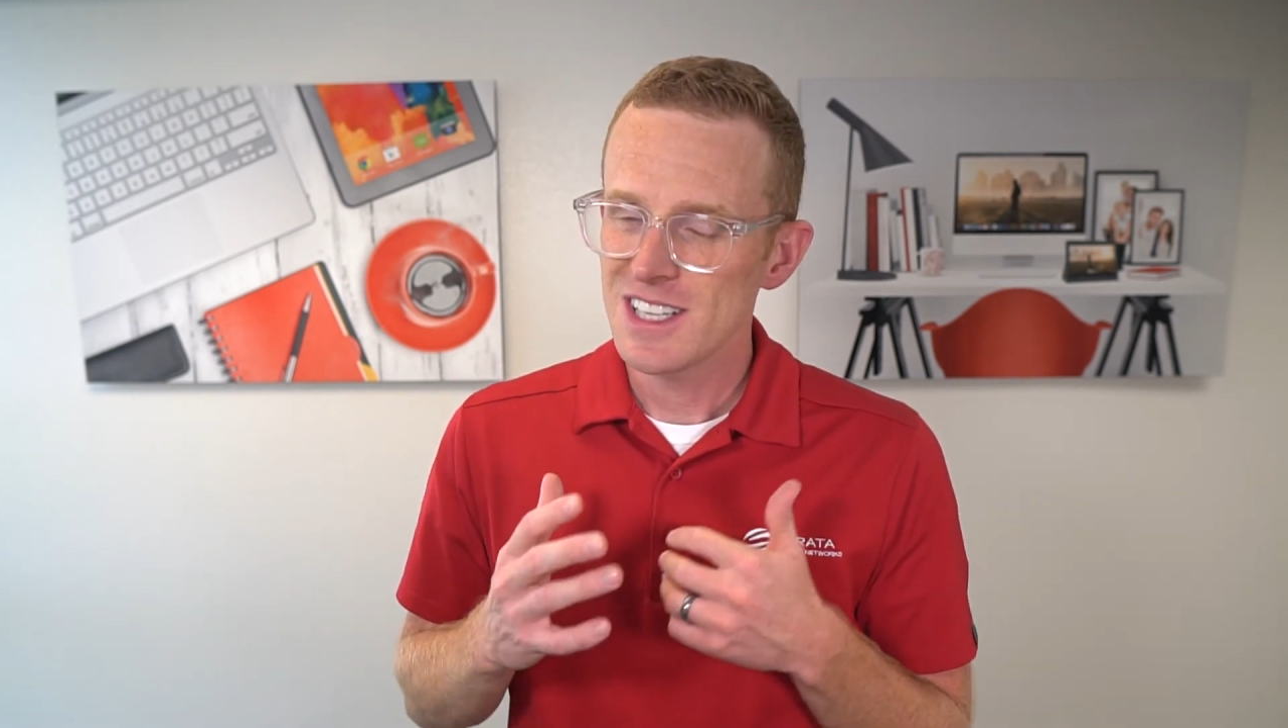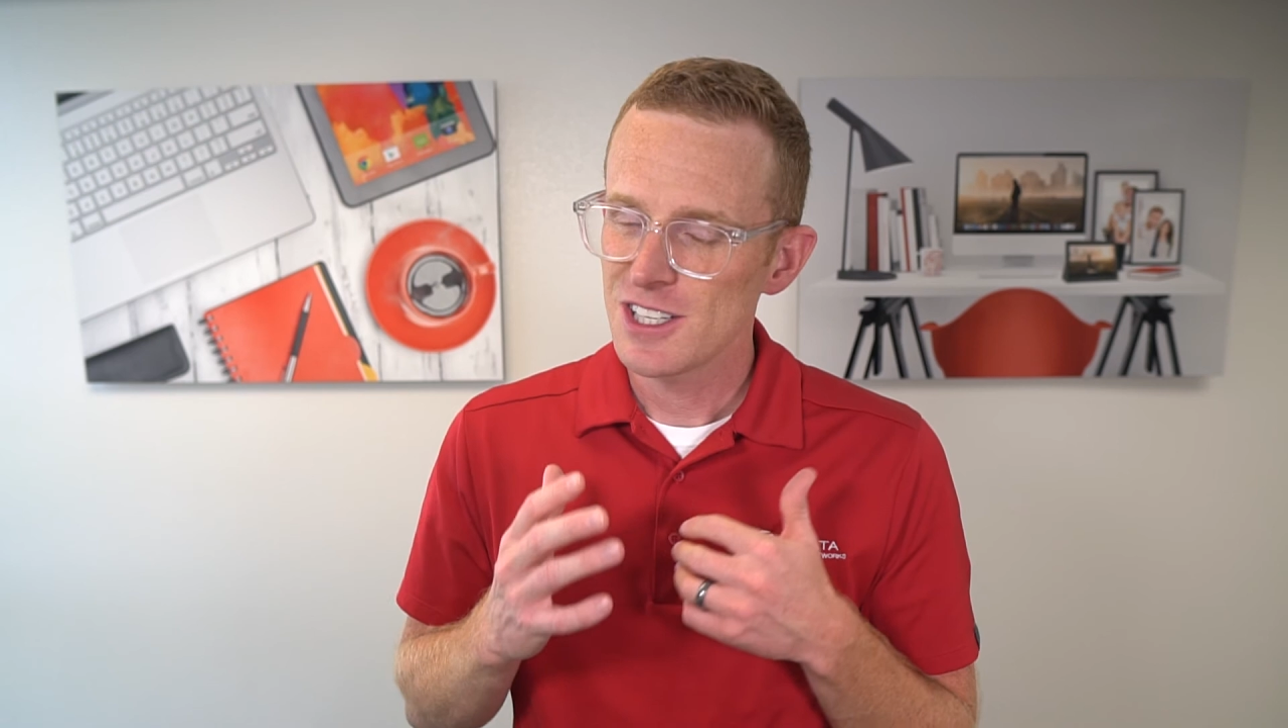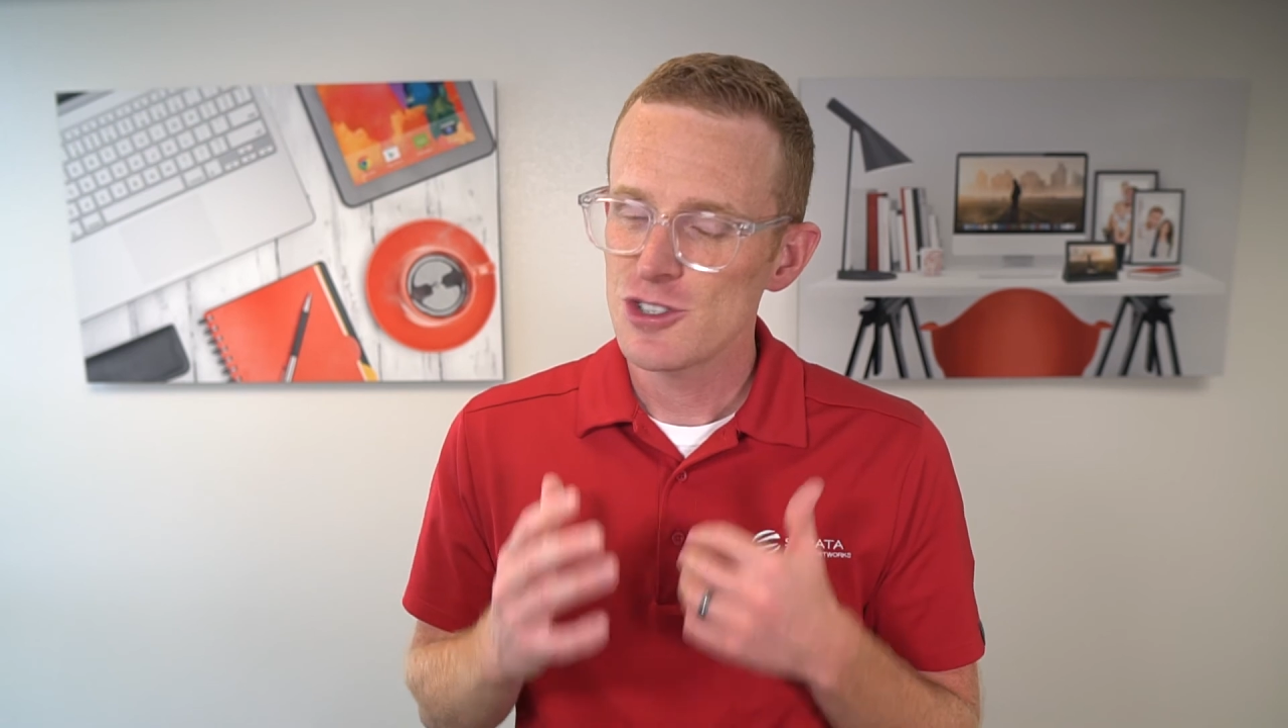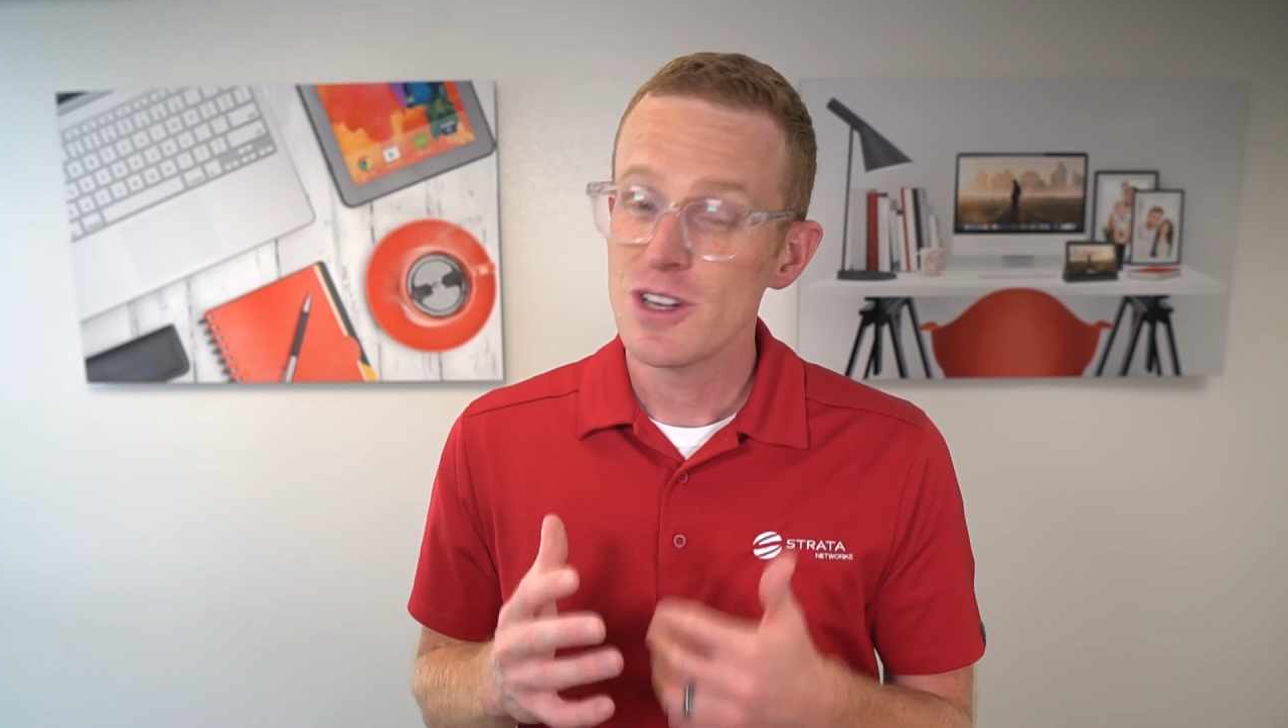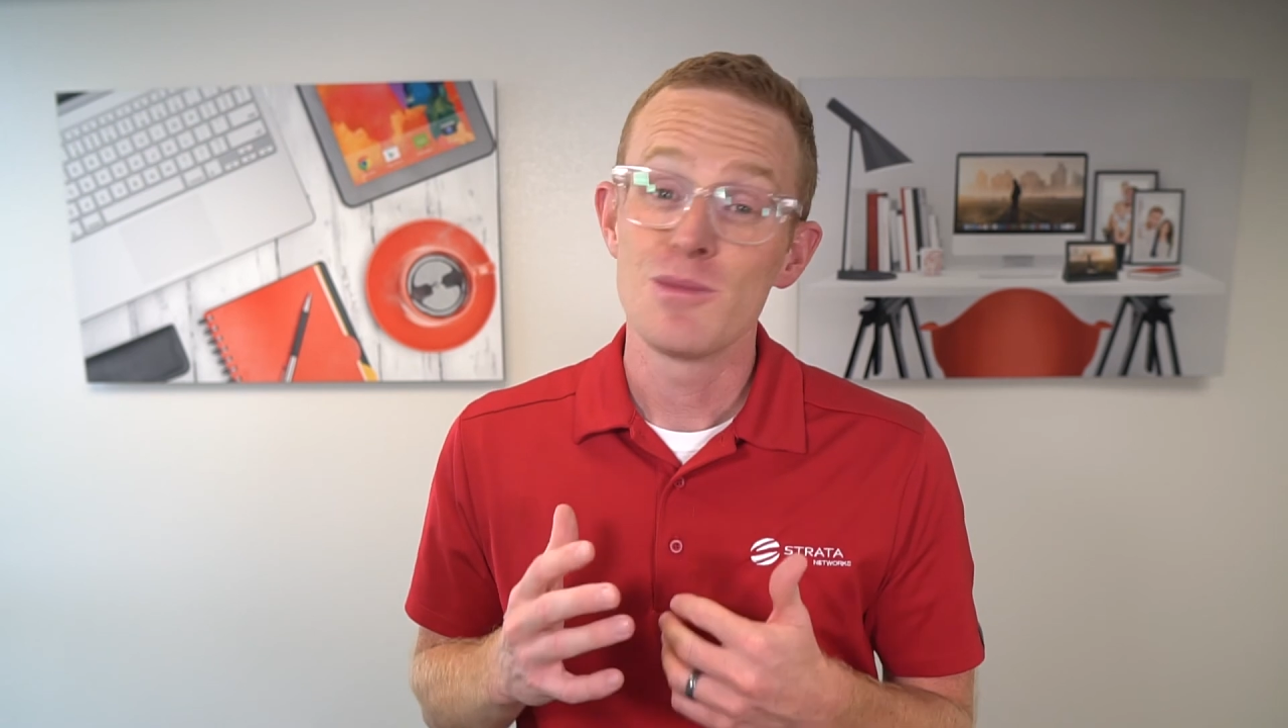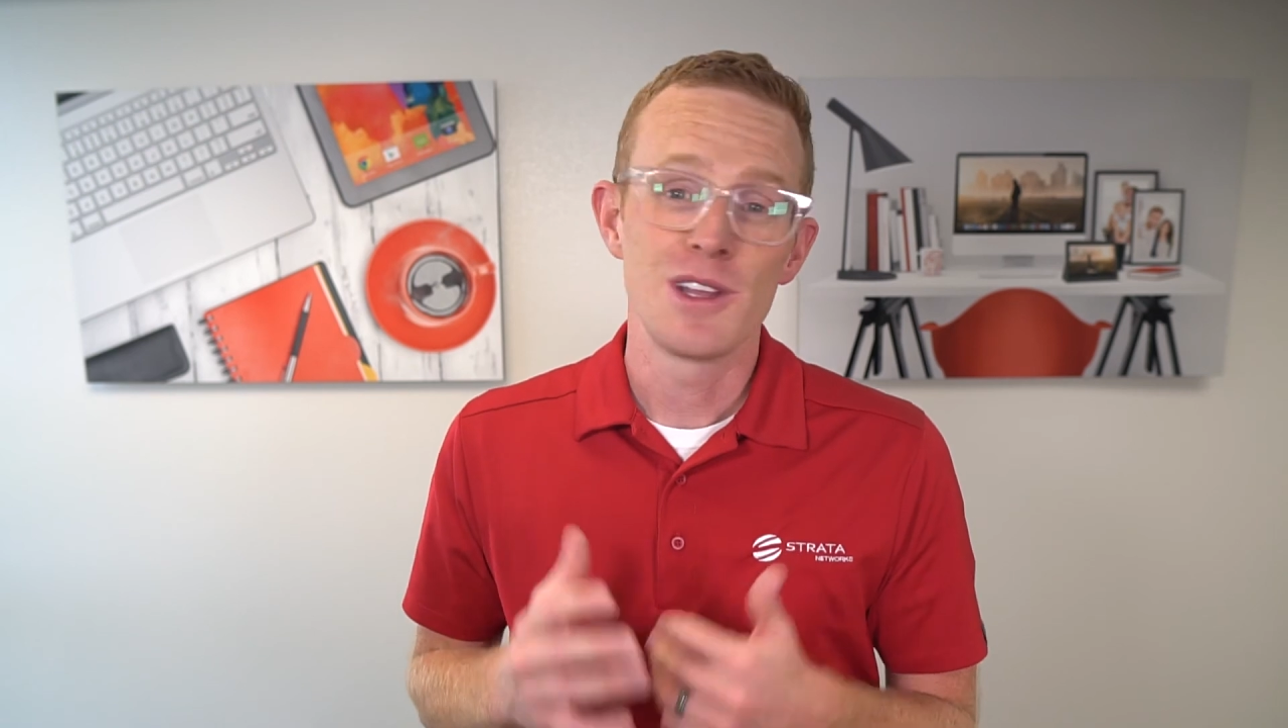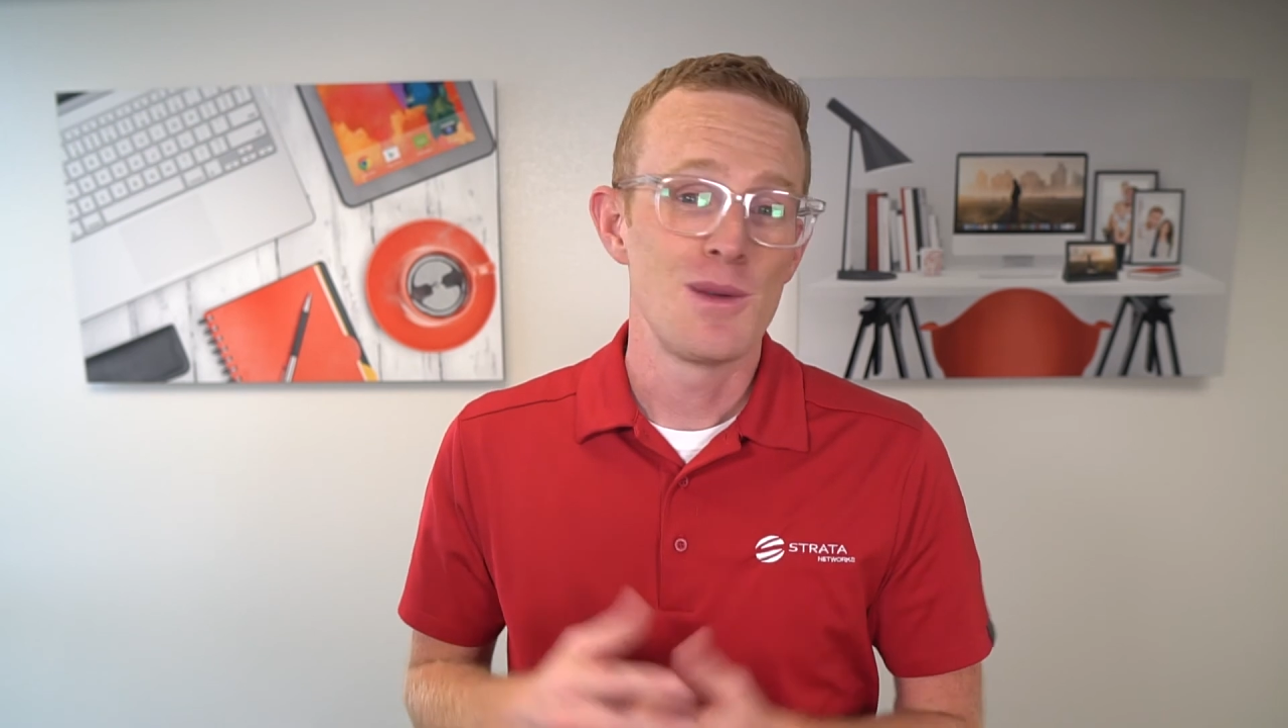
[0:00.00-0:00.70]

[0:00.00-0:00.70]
extremely